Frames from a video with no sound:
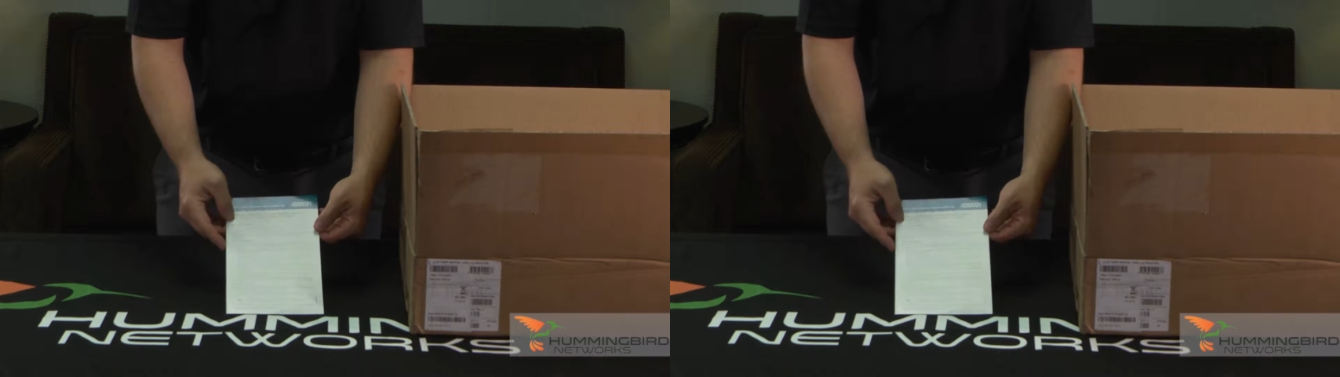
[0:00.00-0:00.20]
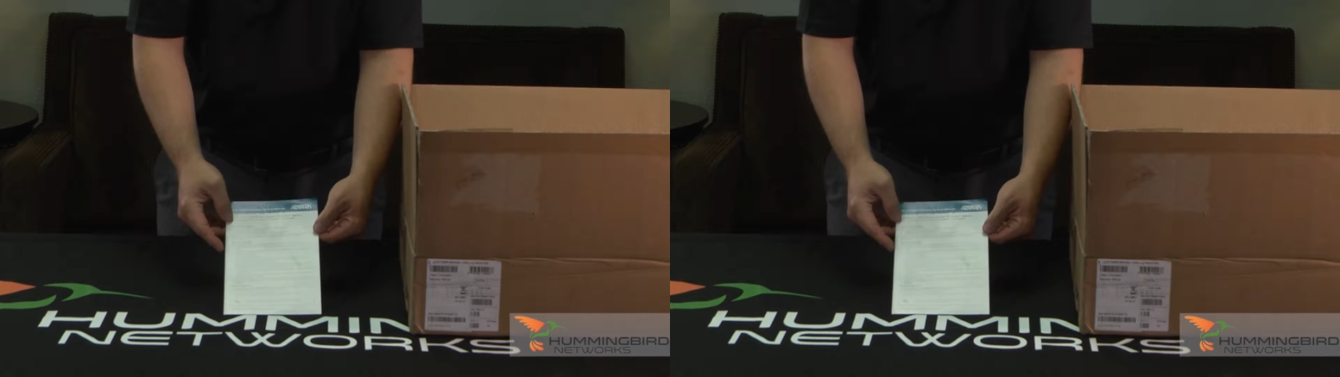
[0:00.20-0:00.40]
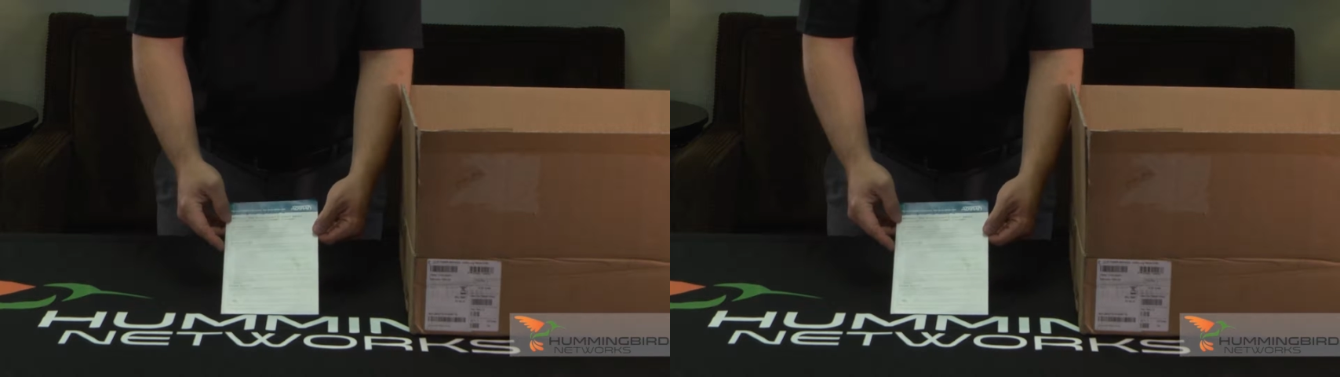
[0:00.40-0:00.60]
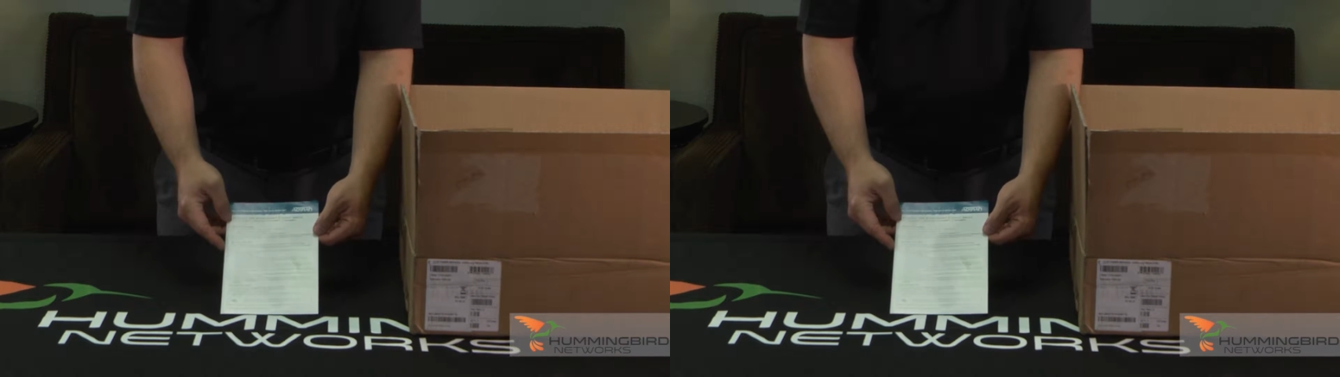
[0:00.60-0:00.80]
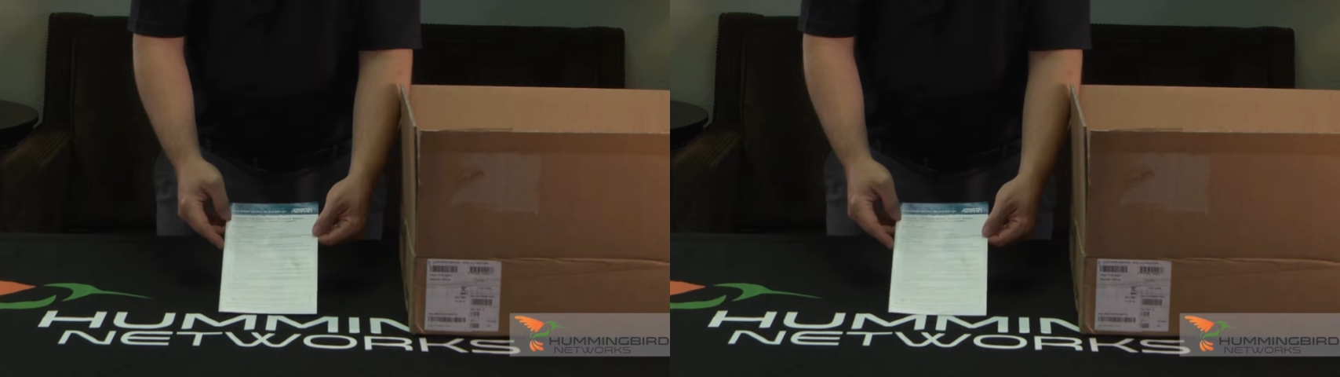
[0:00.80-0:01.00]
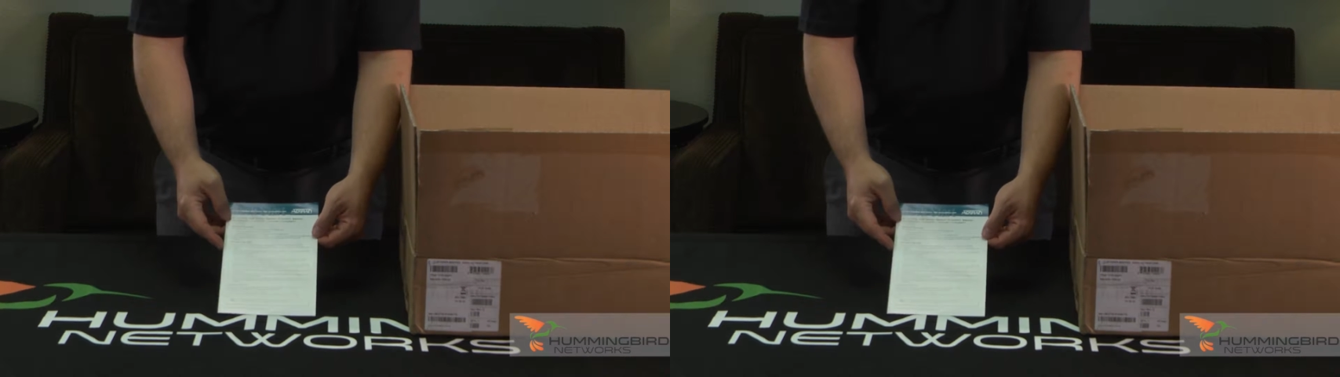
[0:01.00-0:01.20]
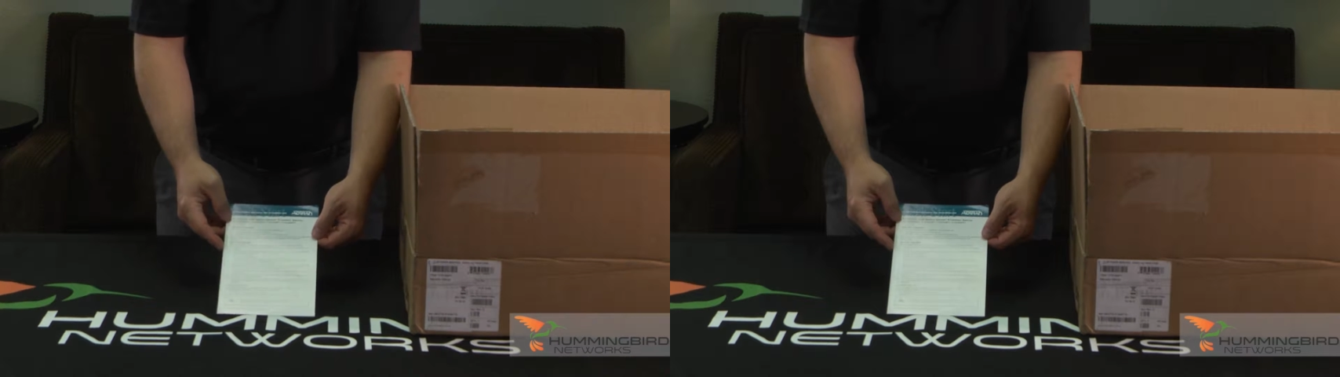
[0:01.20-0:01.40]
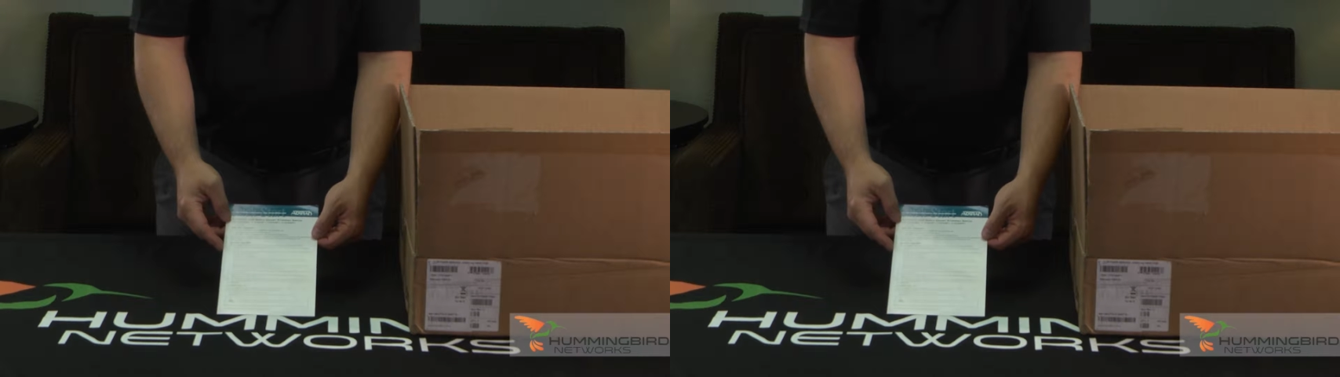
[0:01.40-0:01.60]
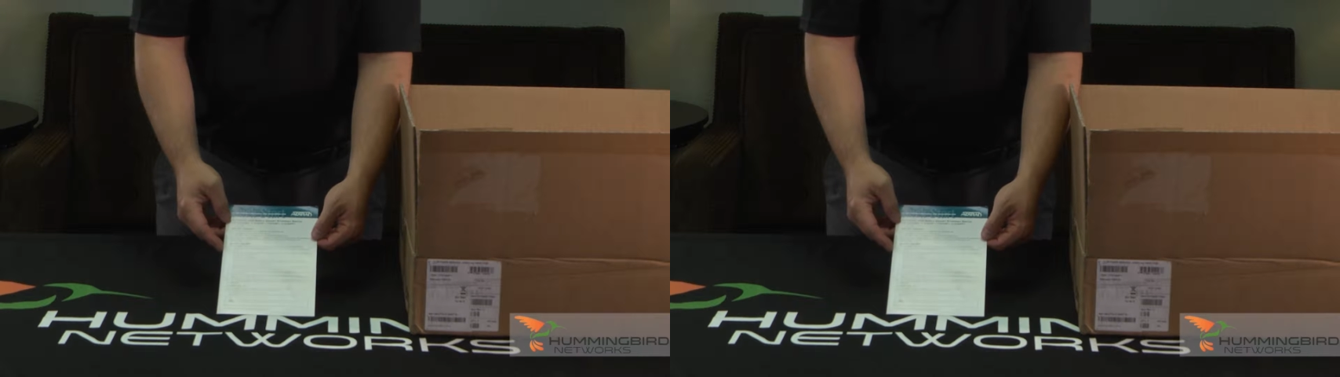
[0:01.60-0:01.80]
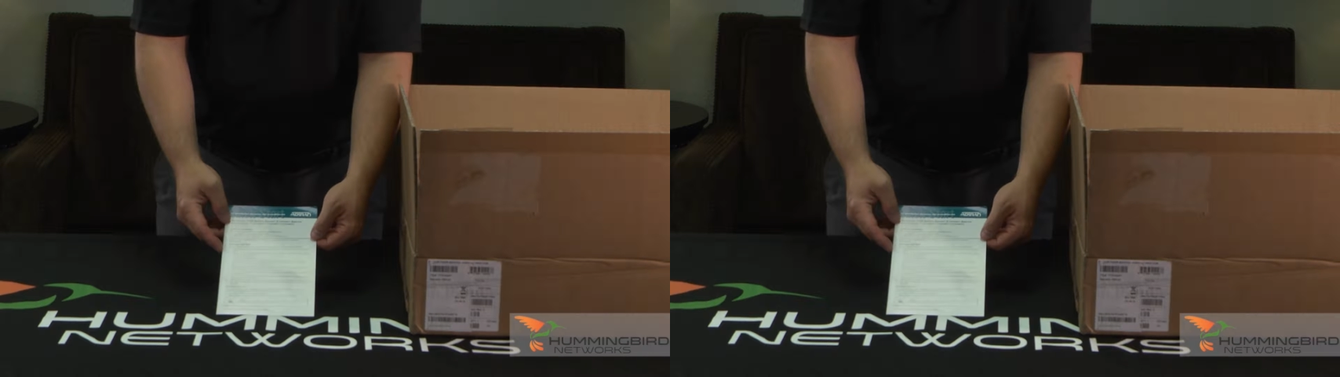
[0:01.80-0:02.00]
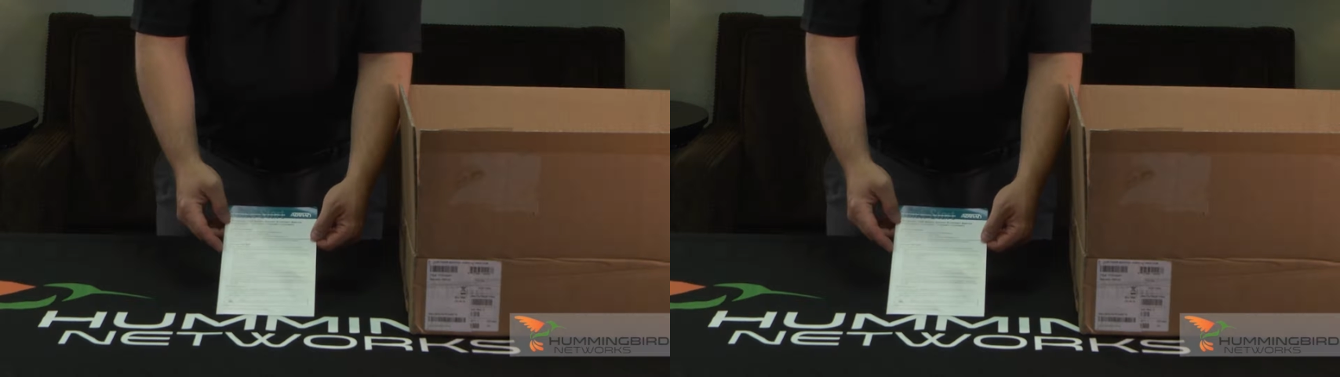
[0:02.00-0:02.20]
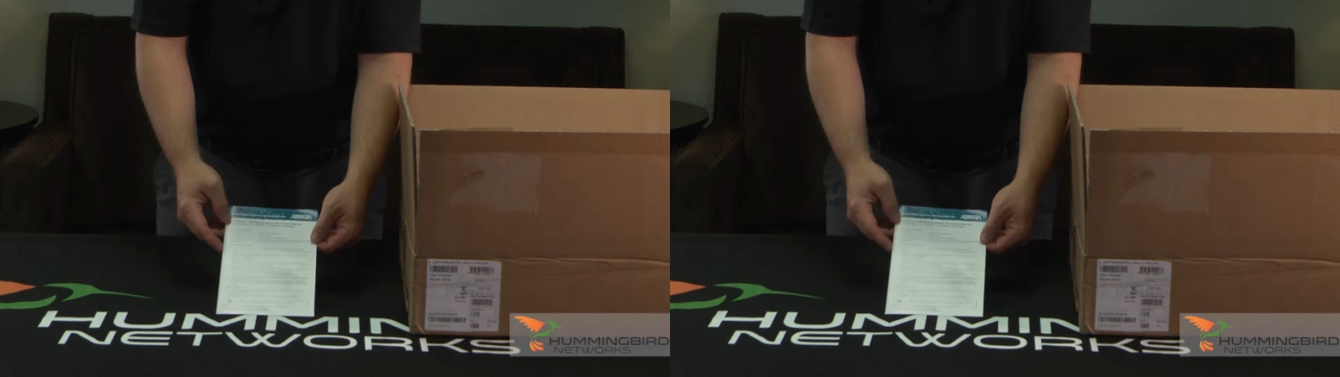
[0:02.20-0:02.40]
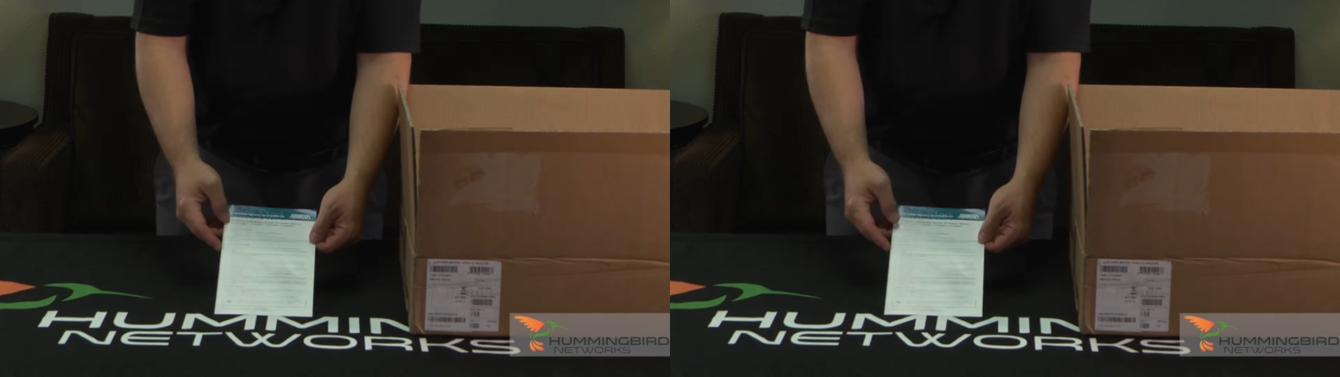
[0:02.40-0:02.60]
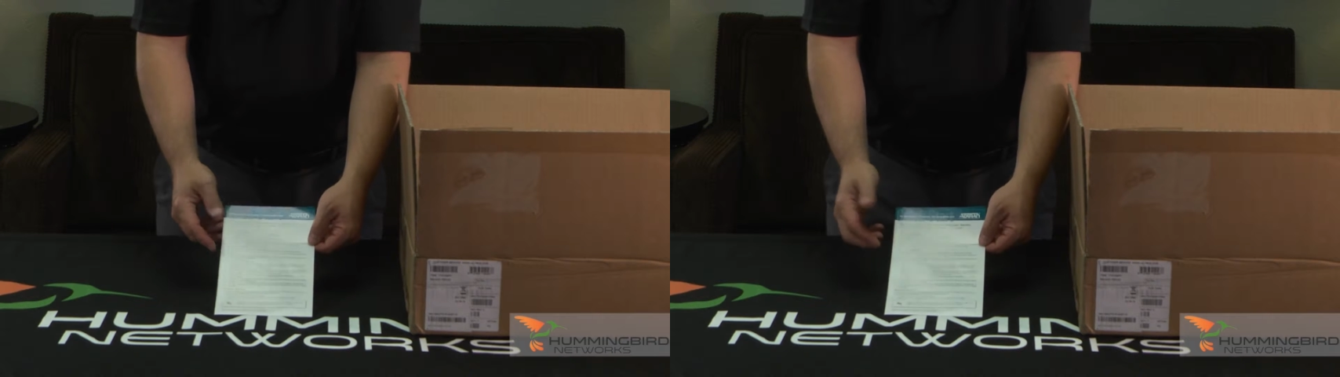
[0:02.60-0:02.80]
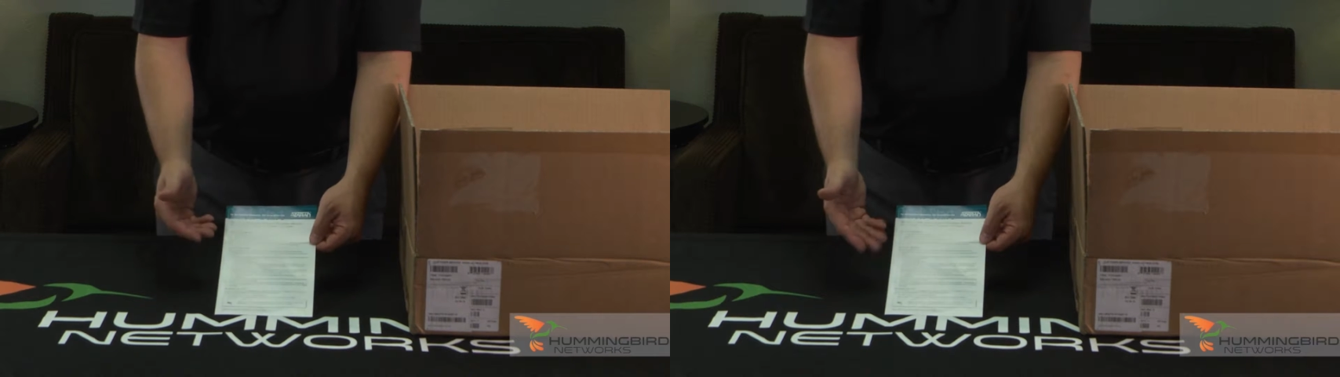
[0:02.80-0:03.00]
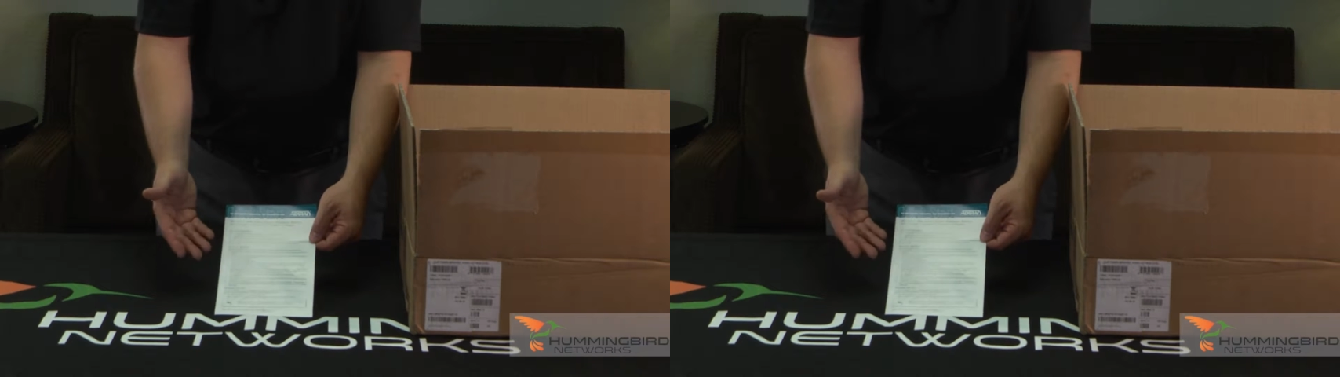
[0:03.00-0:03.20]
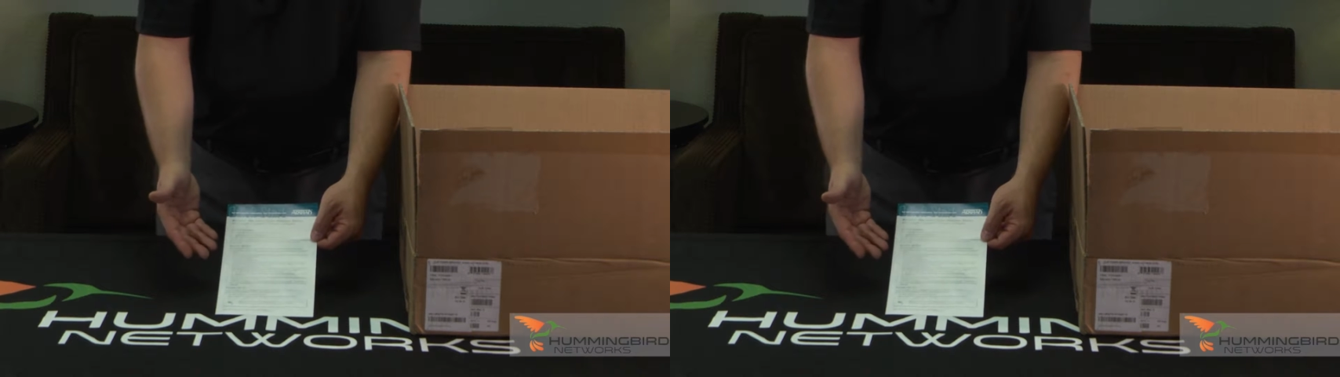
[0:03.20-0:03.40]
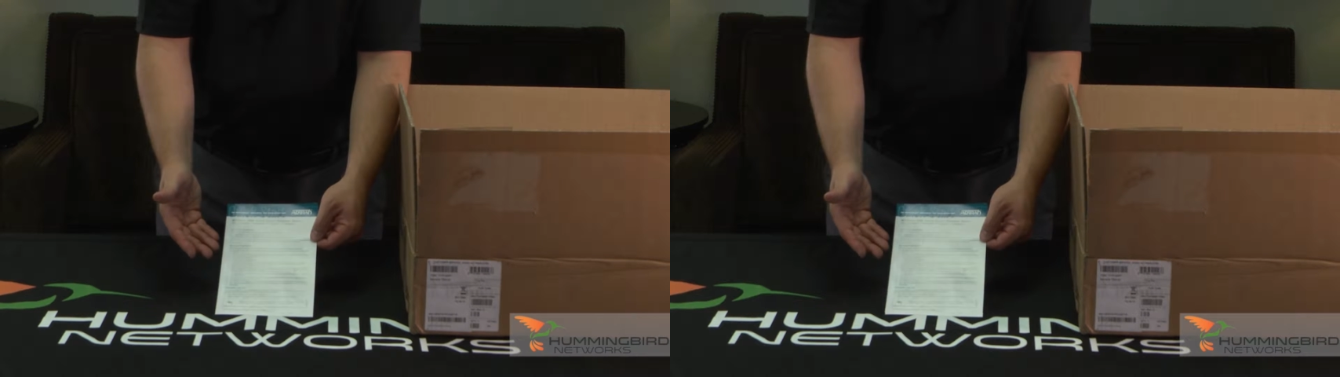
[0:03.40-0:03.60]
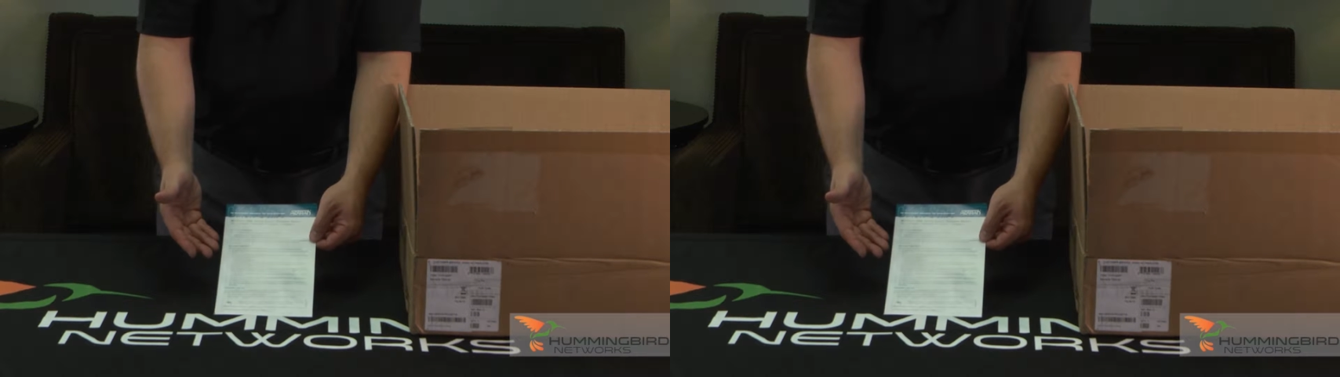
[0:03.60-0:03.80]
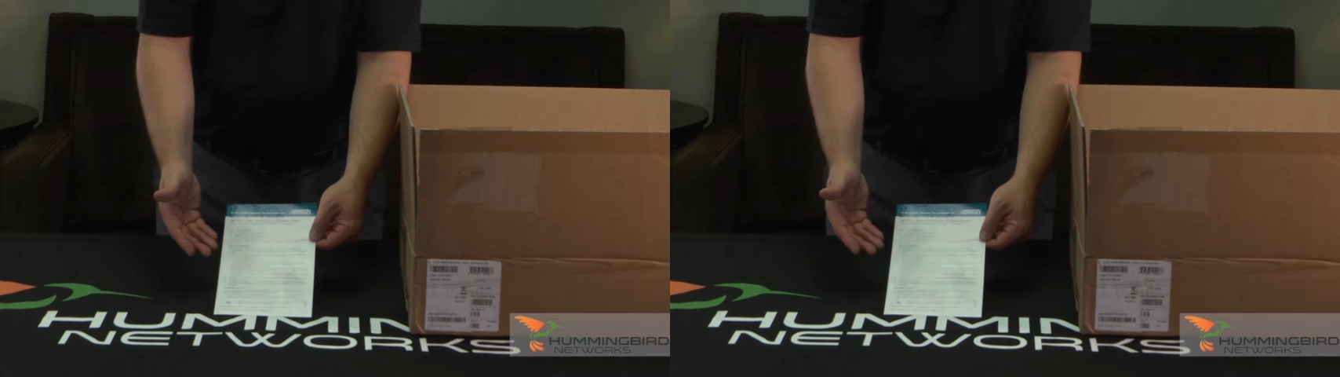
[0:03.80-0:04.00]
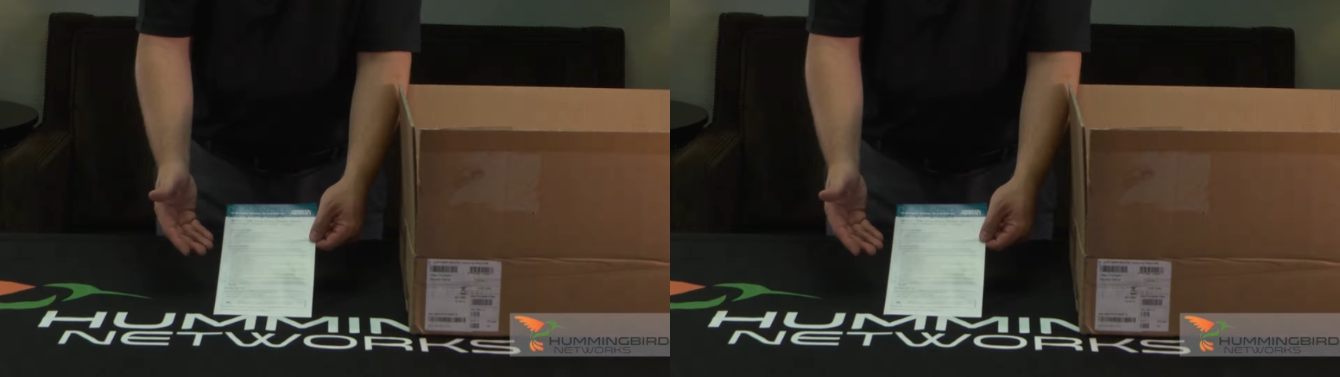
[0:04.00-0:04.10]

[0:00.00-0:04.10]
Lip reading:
Nobody's mouth can be seen.